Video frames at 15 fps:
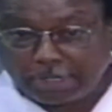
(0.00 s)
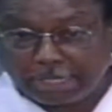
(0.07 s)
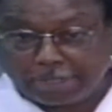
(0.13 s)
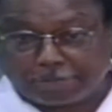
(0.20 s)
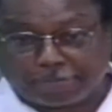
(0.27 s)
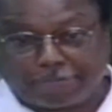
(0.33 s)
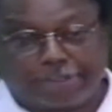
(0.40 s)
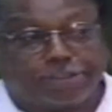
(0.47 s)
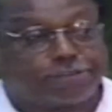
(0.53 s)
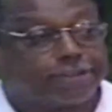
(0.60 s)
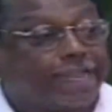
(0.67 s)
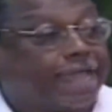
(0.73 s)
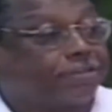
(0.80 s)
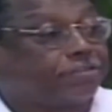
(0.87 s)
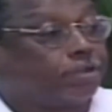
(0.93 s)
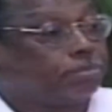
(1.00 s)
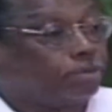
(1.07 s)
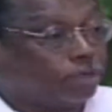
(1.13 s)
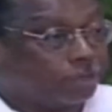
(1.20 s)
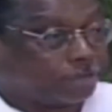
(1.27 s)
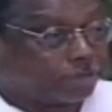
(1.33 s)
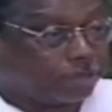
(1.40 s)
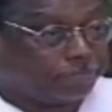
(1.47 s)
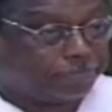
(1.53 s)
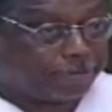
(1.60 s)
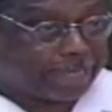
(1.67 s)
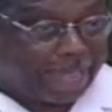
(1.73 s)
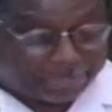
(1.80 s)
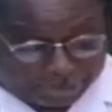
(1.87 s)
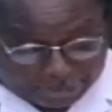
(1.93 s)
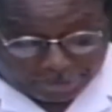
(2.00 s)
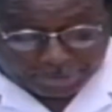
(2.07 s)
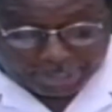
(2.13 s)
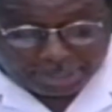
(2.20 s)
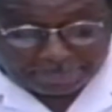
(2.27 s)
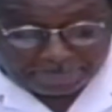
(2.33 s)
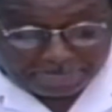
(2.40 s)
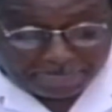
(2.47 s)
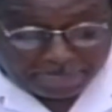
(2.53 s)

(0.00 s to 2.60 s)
into the international political vocabulary